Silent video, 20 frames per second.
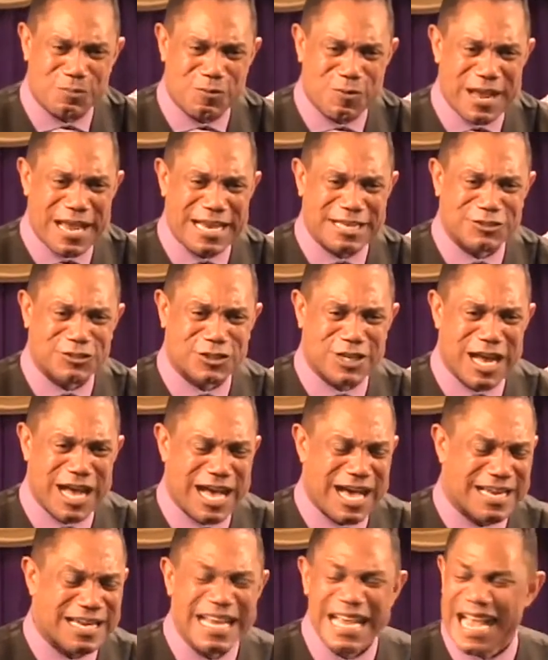praise
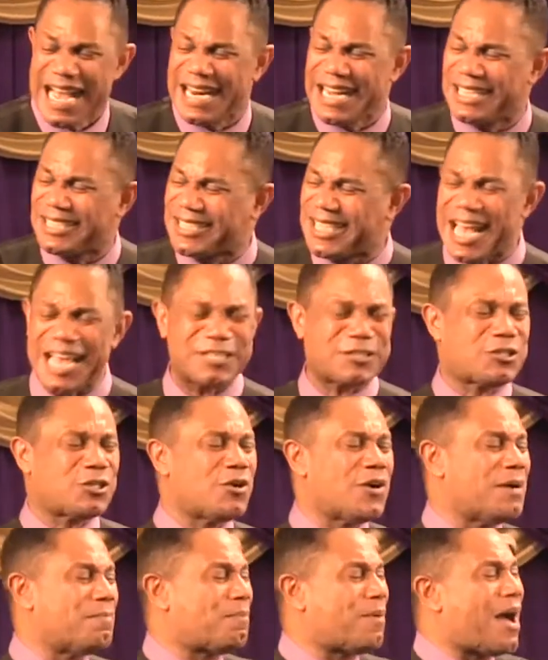God. And he said
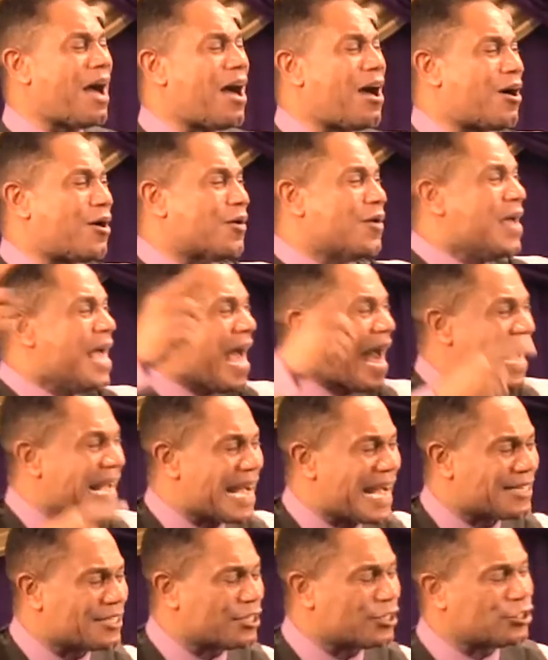to him, Paul, I
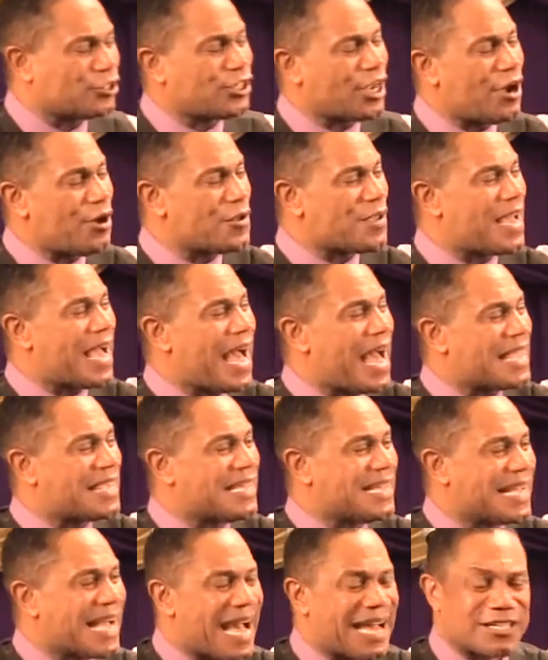got to show you how
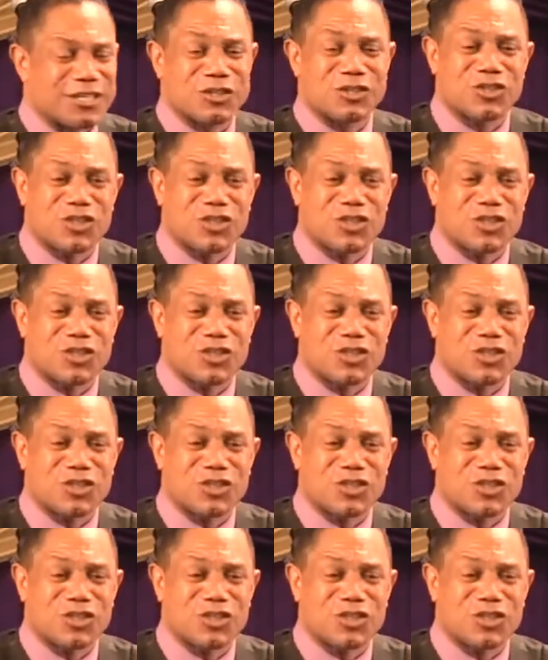you got to